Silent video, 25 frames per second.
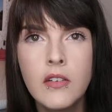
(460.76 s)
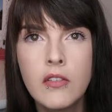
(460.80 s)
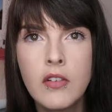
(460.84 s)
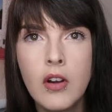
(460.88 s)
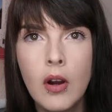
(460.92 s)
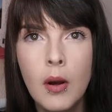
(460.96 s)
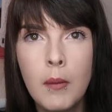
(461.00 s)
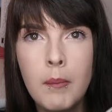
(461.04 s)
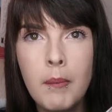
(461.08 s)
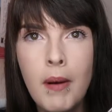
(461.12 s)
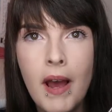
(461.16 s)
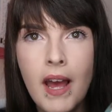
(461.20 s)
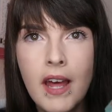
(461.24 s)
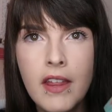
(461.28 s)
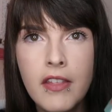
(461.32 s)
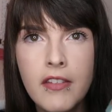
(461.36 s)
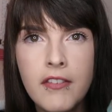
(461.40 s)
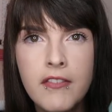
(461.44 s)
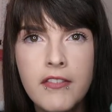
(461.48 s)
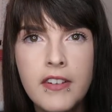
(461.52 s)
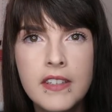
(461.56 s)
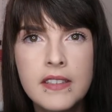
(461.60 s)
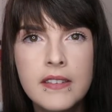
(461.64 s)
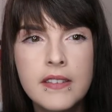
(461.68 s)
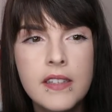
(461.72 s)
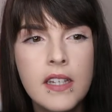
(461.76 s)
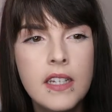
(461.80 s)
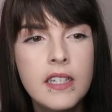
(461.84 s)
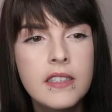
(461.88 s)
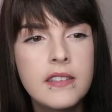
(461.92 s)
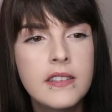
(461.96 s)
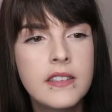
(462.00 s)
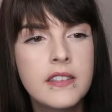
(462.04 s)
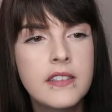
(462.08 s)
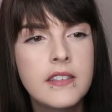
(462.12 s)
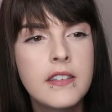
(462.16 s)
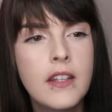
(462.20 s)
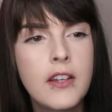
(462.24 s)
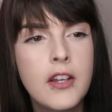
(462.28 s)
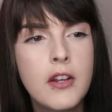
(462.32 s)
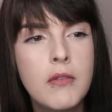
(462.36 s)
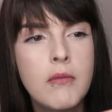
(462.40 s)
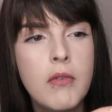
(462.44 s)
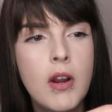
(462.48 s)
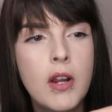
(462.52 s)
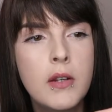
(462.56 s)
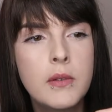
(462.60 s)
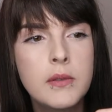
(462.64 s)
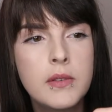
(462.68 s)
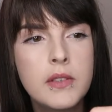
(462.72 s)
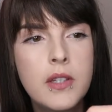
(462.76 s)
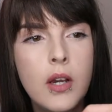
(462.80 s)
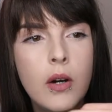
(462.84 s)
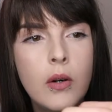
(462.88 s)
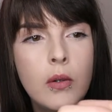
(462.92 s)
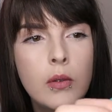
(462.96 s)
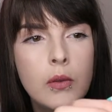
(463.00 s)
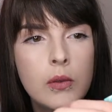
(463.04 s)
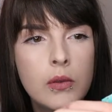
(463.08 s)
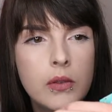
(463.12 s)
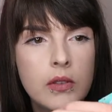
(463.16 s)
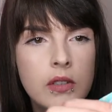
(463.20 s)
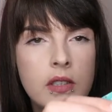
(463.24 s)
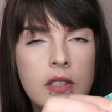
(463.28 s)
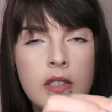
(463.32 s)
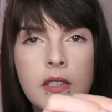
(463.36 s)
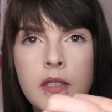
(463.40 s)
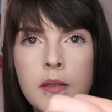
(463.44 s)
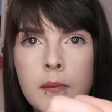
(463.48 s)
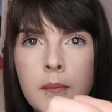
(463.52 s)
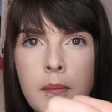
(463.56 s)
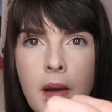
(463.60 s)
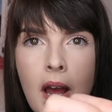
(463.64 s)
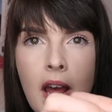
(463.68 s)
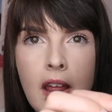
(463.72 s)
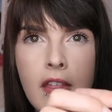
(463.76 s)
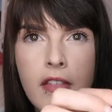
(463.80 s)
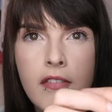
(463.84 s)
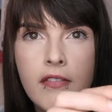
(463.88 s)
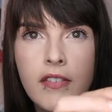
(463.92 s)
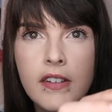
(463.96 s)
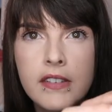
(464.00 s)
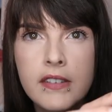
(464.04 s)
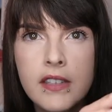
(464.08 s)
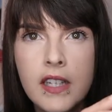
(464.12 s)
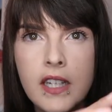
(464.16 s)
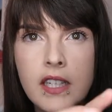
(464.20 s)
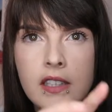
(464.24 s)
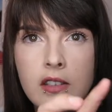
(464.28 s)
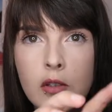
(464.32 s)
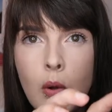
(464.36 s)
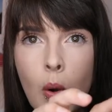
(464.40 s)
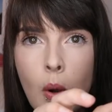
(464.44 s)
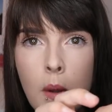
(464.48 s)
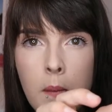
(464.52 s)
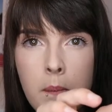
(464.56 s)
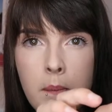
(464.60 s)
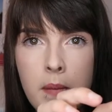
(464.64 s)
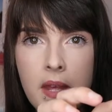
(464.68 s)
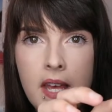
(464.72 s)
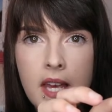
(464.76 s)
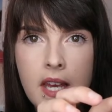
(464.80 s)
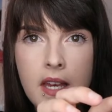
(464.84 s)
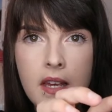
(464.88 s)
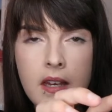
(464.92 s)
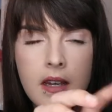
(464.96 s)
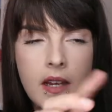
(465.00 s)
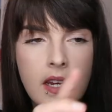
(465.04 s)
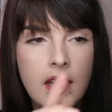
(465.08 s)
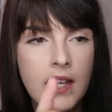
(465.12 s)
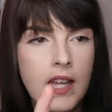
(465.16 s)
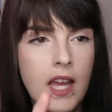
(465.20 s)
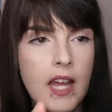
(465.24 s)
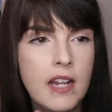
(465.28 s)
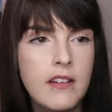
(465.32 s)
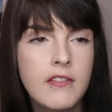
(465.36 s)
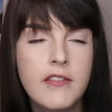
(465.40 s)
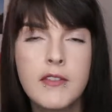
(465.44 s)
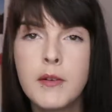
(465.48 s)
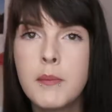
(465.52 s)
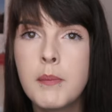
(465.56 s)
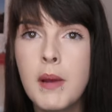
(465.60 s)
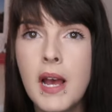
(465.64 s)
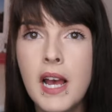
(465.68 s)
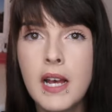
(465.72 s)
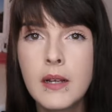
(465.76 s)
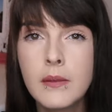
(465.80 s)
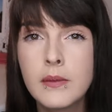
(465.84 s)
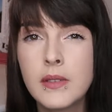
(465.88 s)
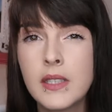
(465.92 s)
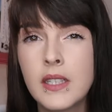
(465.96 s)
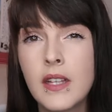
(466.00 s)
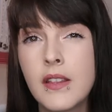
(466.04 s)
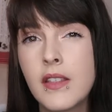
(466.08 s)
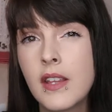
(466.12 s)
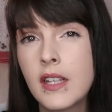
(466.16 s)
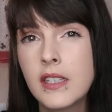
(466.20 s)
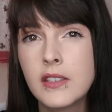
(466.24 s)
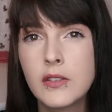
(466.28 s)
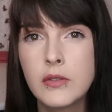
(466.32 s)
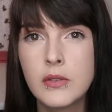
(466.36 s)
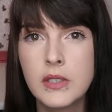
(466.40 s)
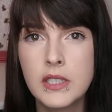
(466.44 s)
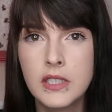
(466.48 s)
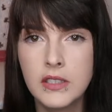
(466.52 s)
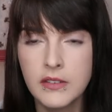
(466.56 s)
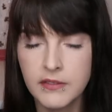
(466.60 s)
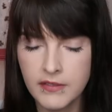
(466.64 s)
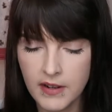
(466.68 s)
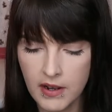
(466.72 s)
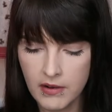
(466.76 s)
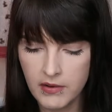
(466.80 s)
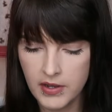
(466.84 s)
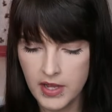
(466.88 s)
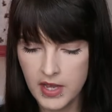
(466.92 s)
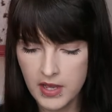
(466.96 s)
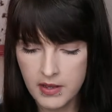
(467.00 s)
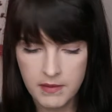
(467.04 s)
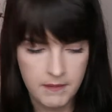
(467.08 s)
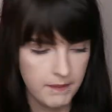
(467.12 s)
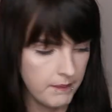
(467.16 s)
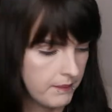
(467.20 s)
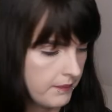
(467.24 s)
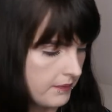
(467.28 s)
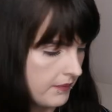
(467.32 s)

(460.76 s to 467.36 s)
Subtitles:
Got a bath fizzer. So this is like a rose gold bath fizzer. It's quite big, again, for a pound. I think it's really good value.